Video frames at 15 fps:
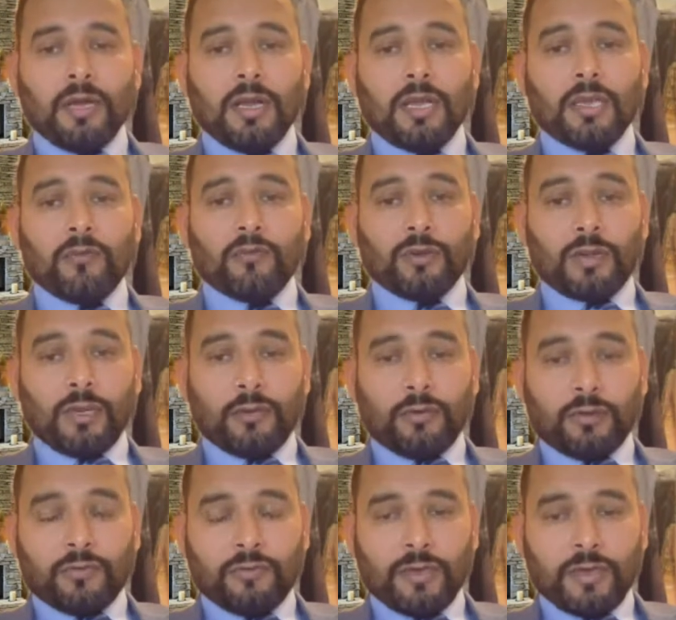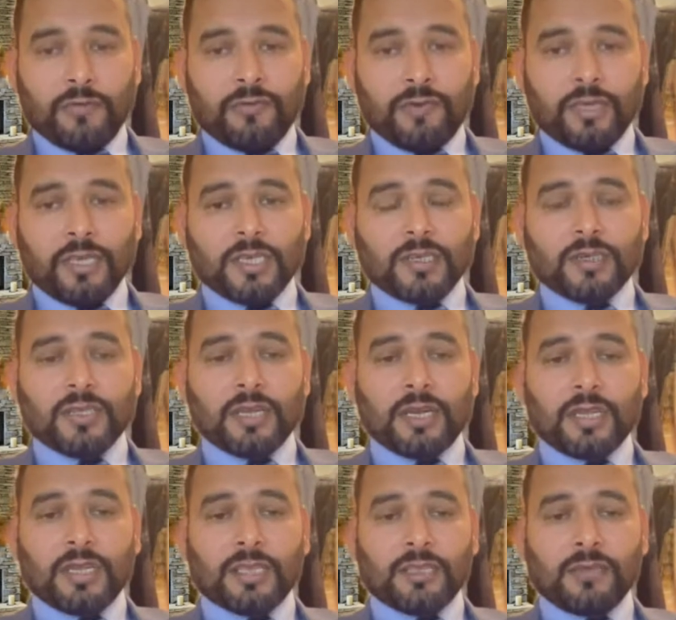If you are feel free to
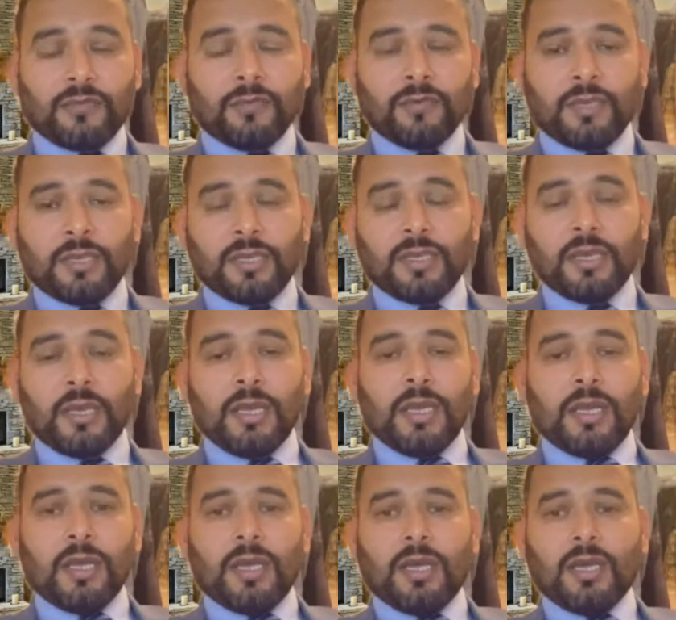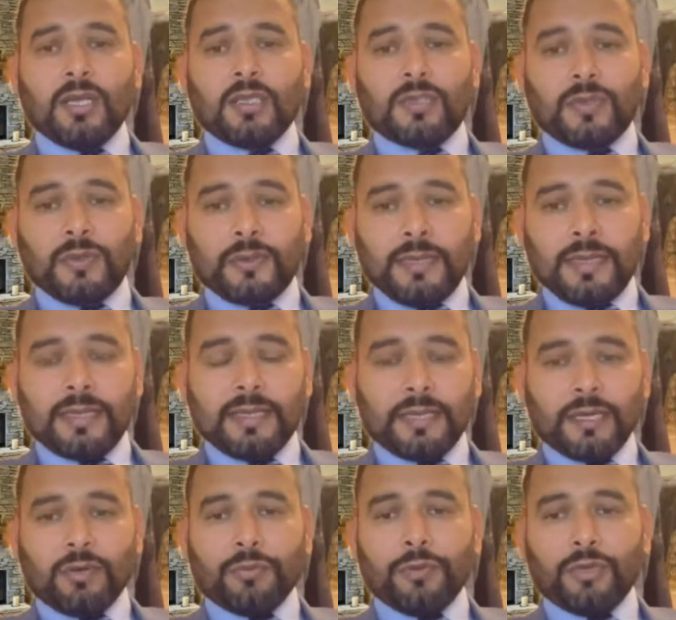share this if you need to let the
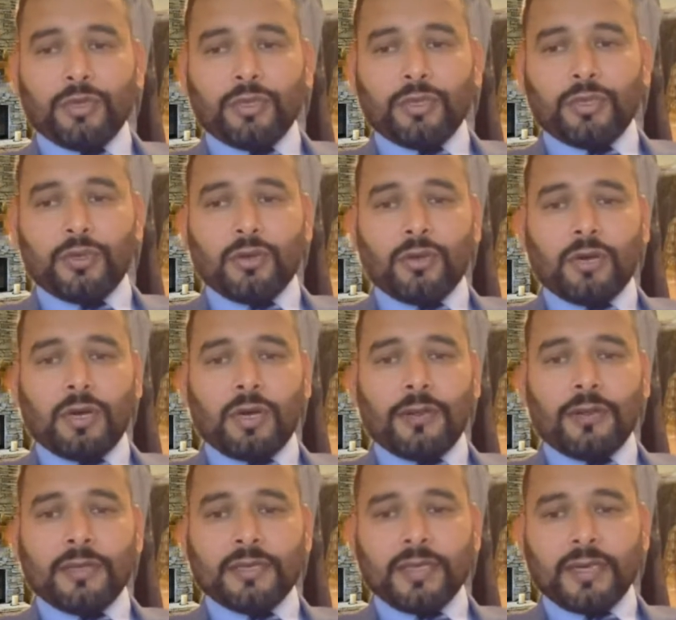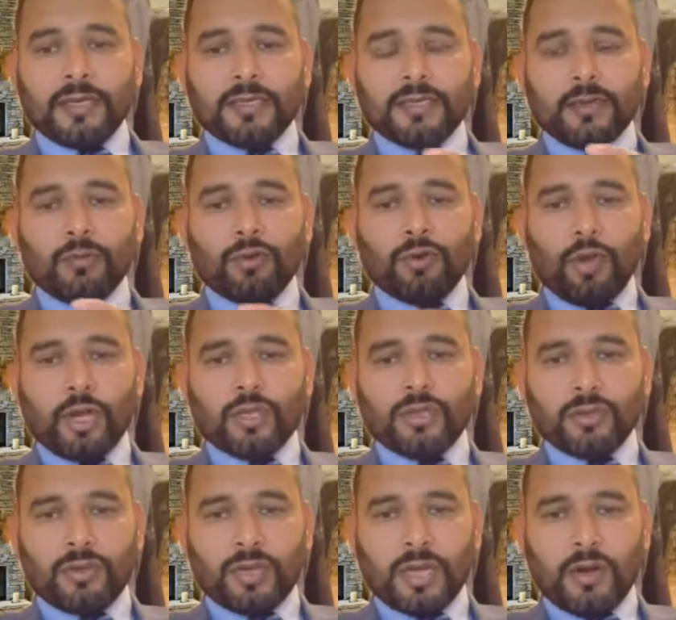community know. I'll take some
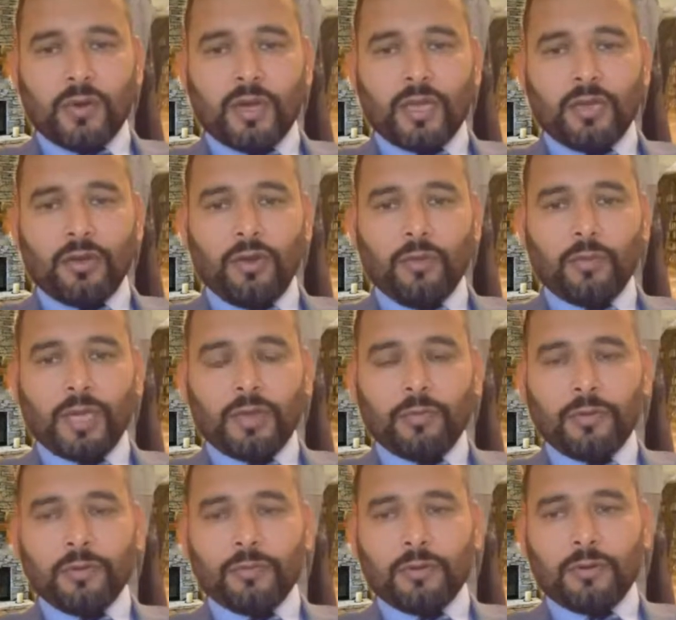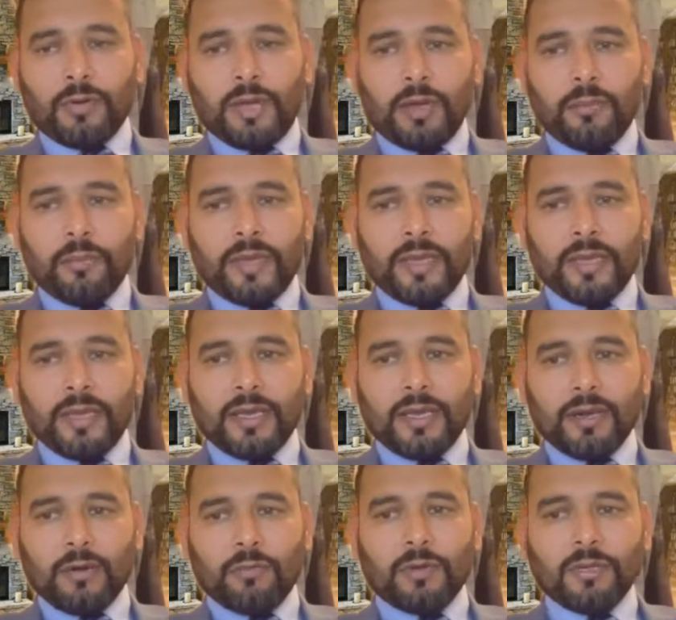question now. I know many people make a
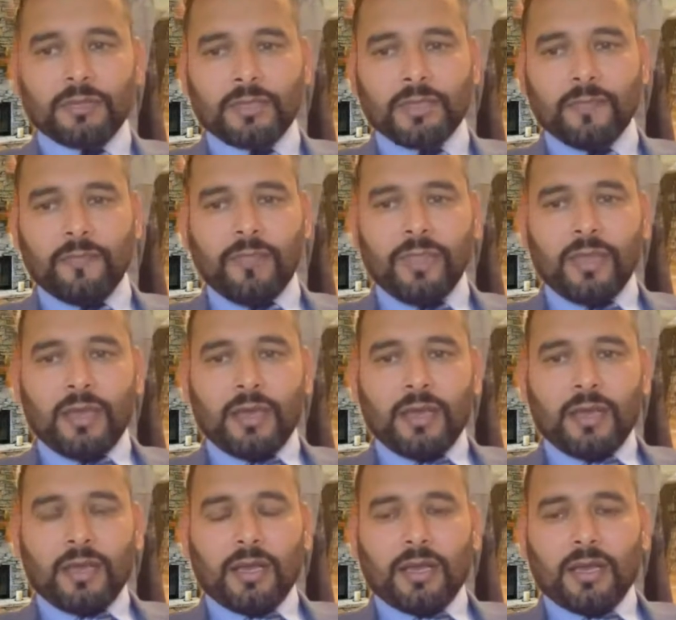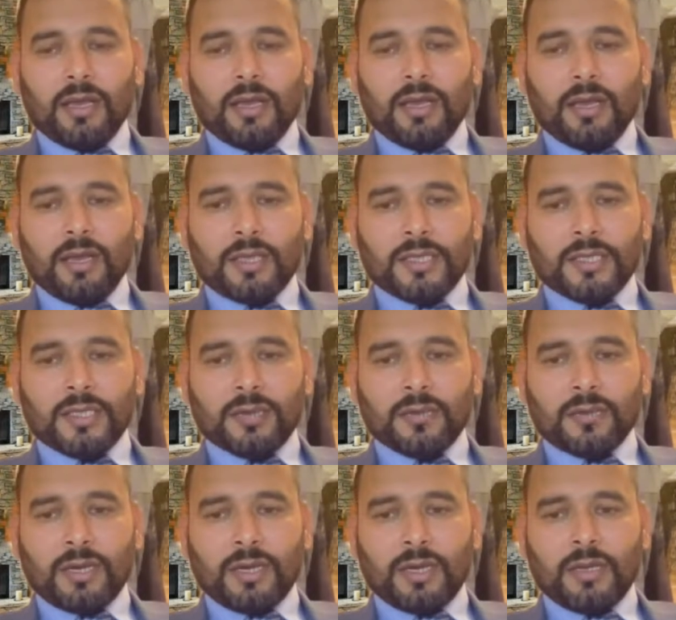comment,
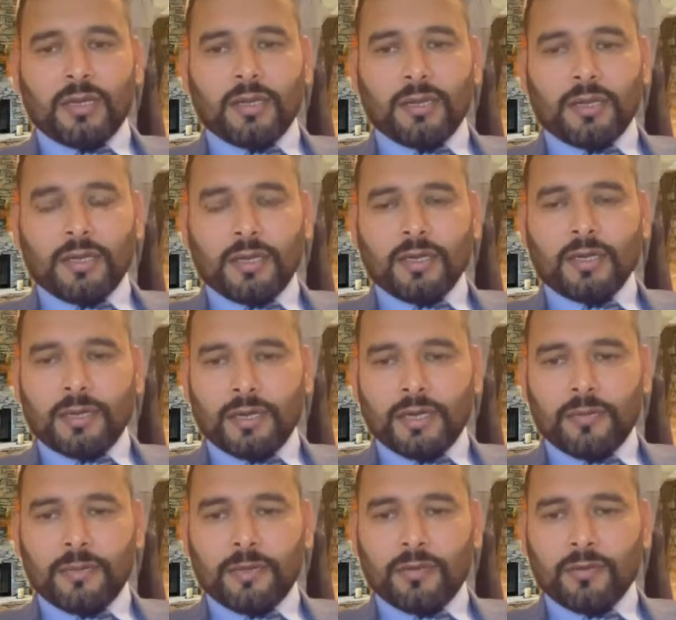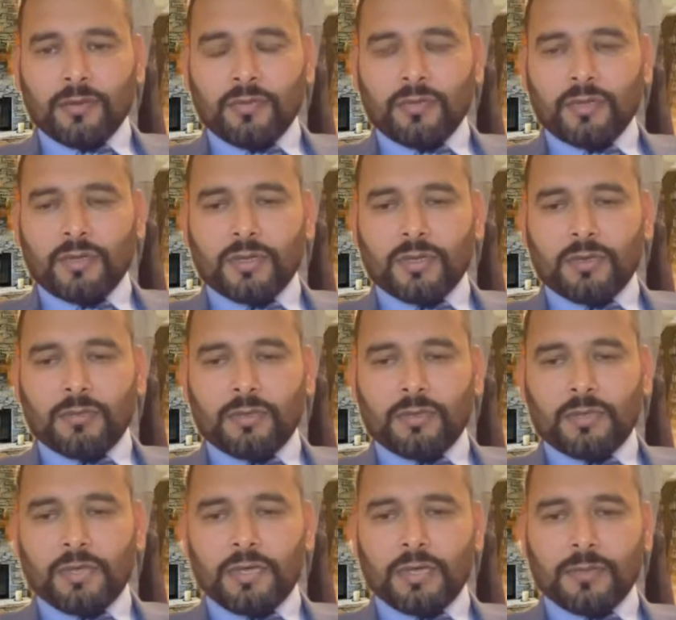so I'll have a look what the
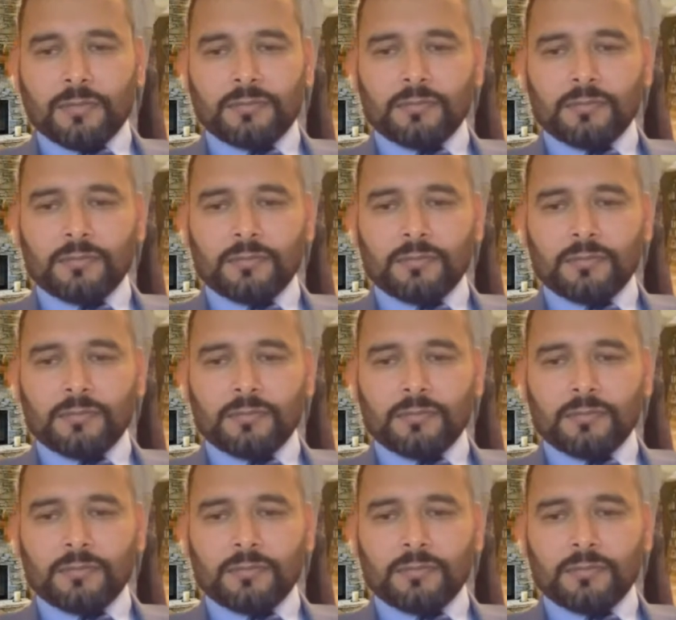comment are.